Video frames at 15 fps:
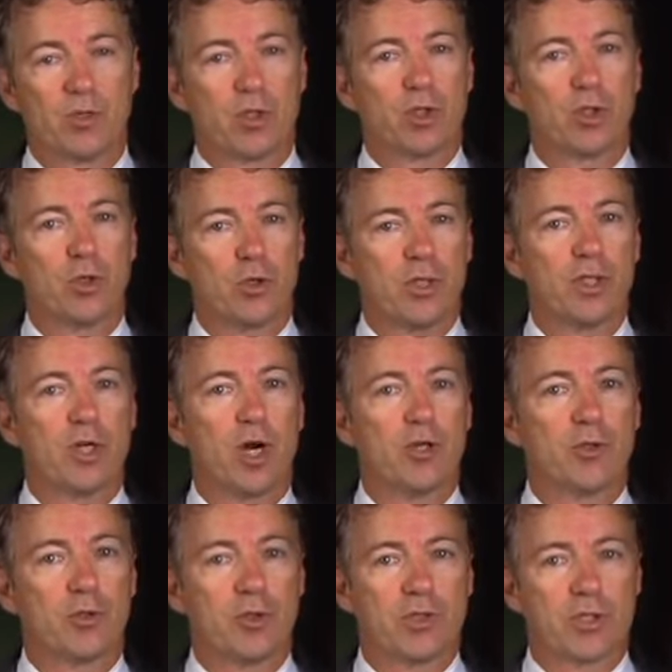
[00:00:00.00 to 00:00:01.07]
The current
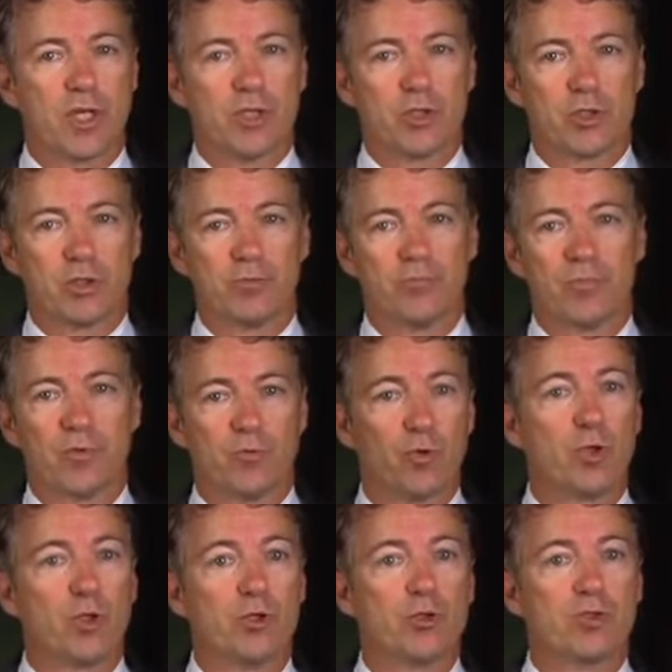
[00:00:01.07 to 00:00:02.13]
authorization
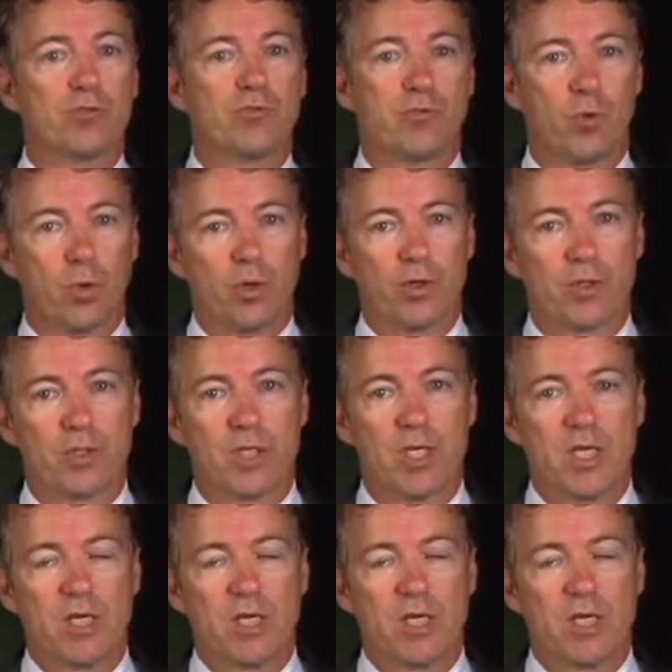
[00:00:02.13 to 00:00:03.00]
for use of force